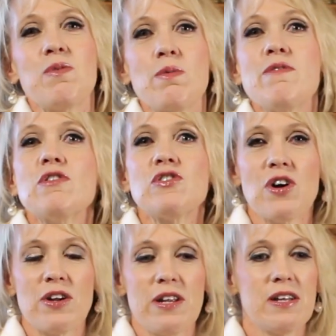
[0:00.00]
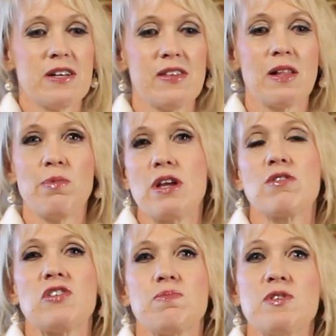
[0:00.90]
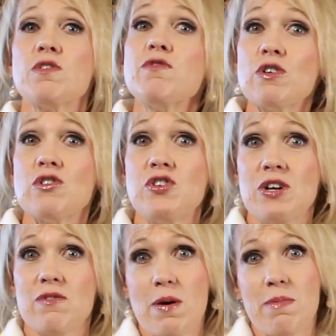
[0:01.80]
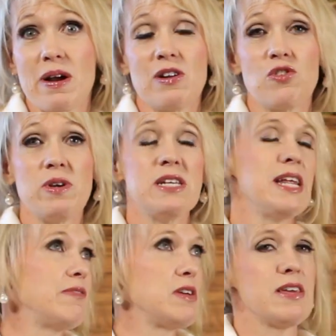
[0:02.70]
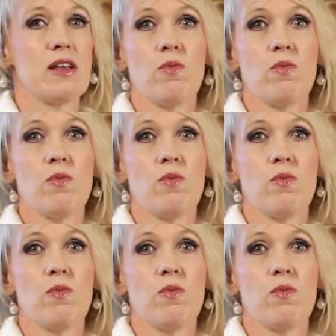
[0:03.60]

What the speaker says: when we first started celebrating Christmas, the first year of our marriage, we did everything.